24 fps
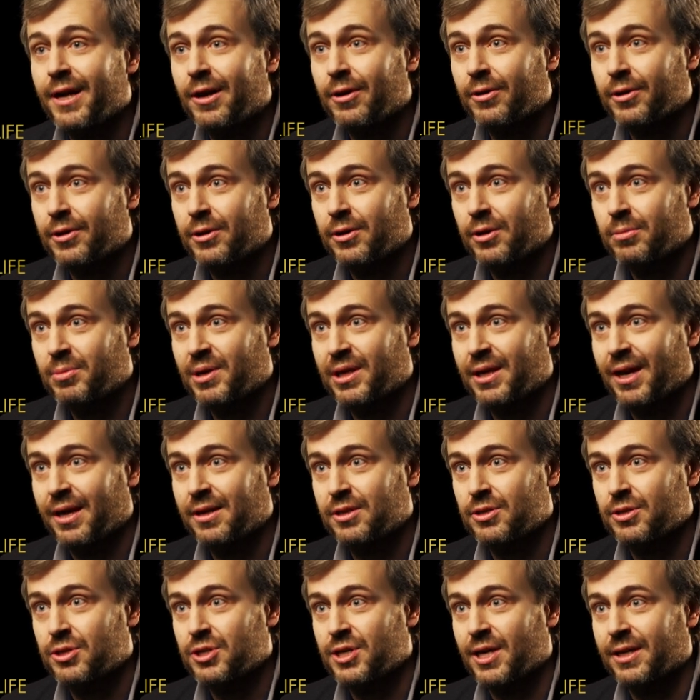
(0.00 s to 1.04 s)
our
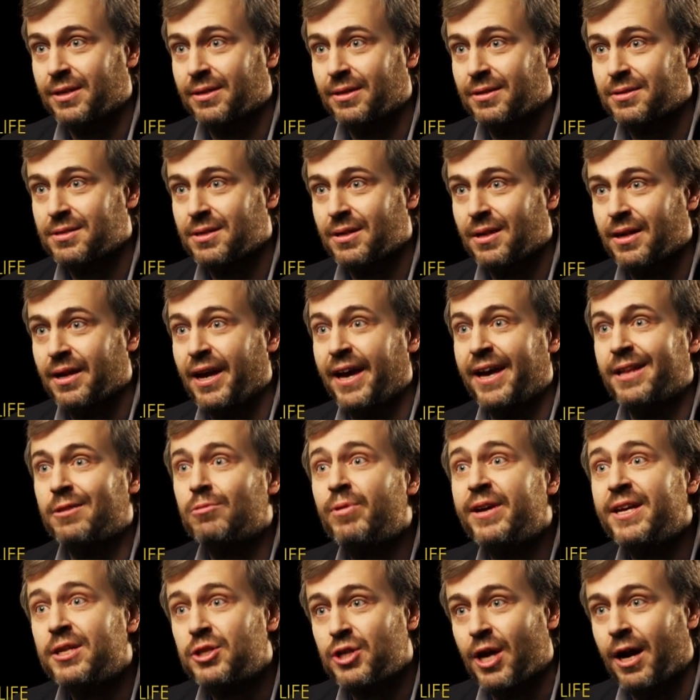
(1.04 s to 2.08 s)
communication channels, and
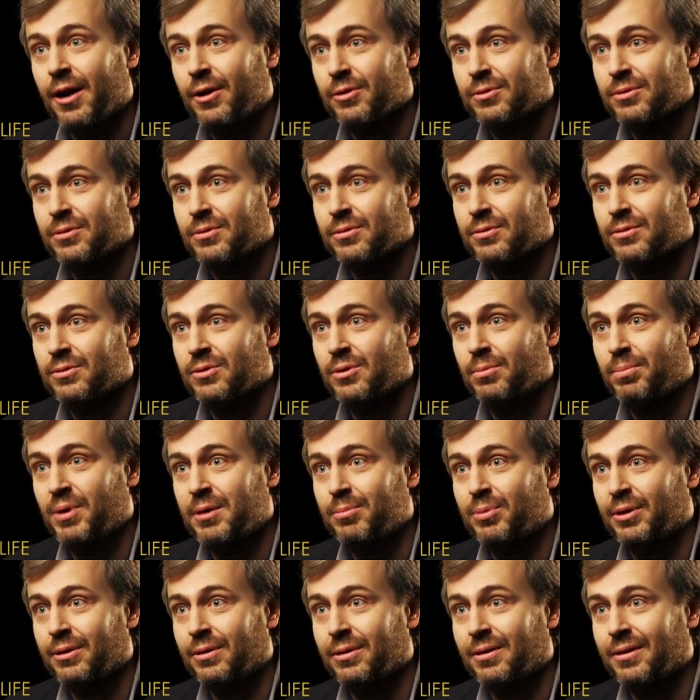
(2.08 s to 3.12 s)
reach out to
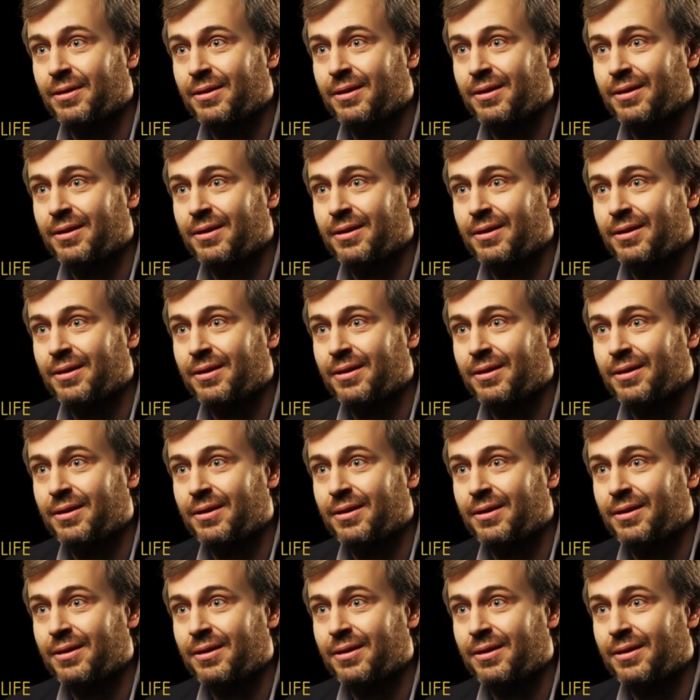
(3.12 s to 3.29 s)
people.